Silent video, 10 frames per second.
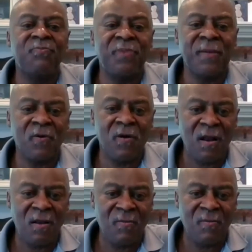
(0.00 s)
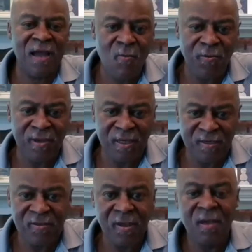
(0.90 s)
people call them
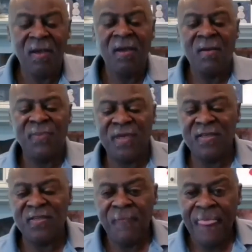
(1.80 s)
cowboy peas.